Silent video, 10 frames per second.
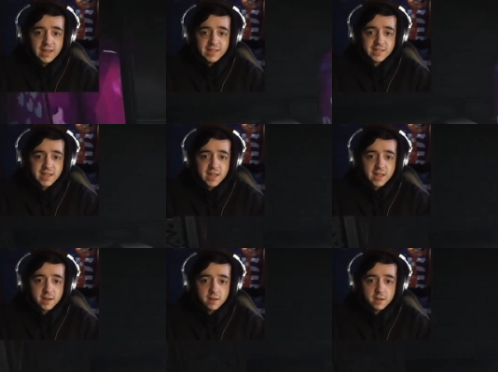
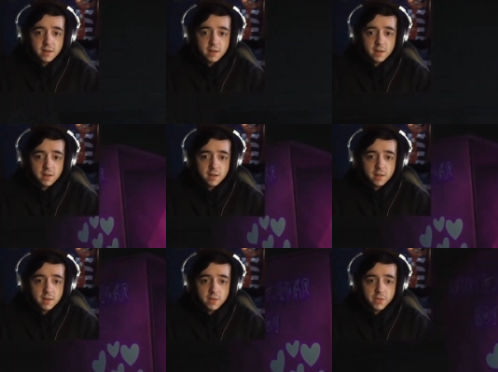said
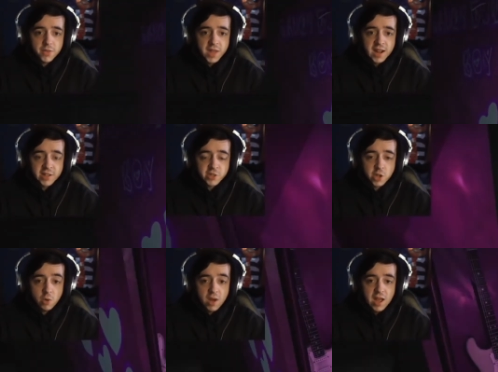that I
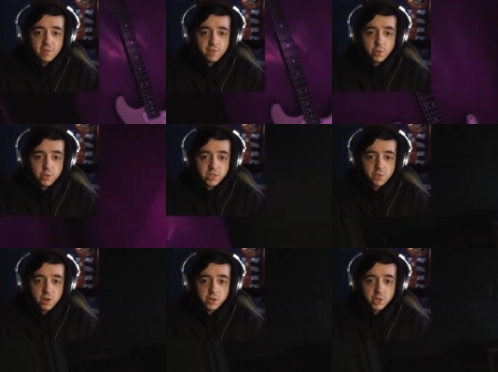don't have a voice
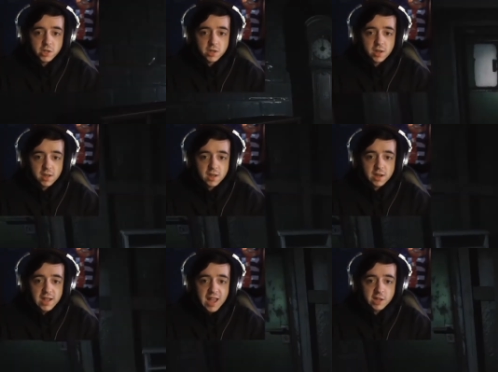function, and in
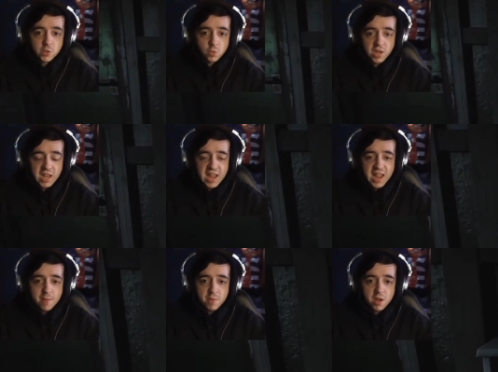the actual
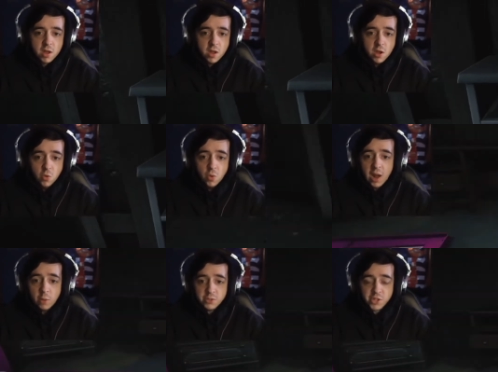game, when
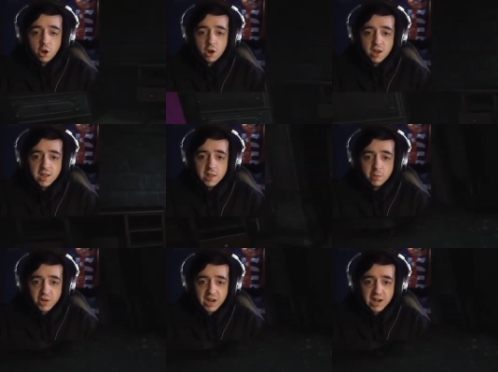I was caught in the
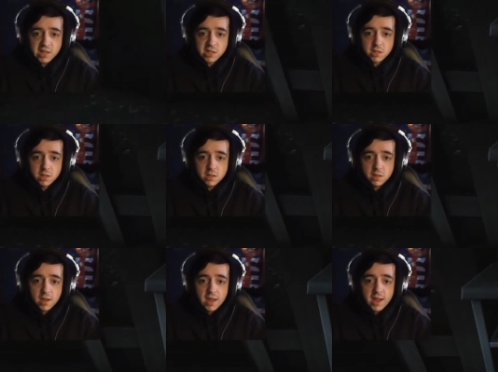box
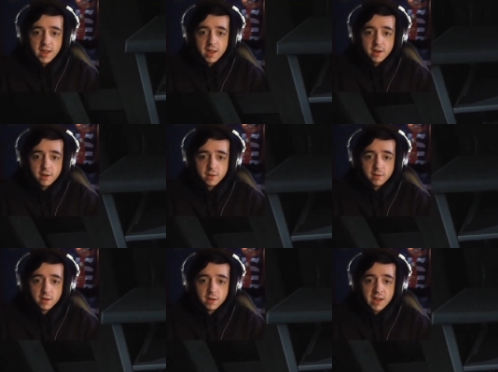and
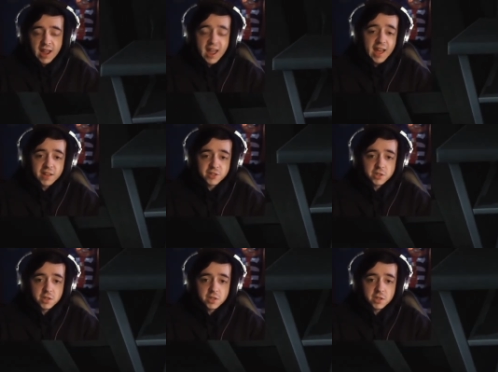gassed,